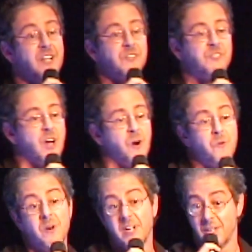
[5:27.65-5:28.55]

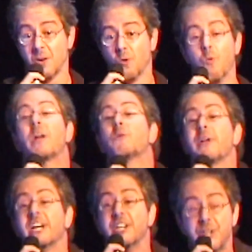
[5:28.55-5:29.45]
So what are we
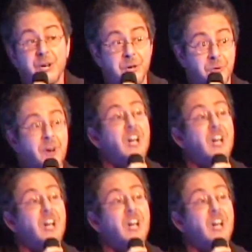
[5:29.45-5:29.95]
going to do?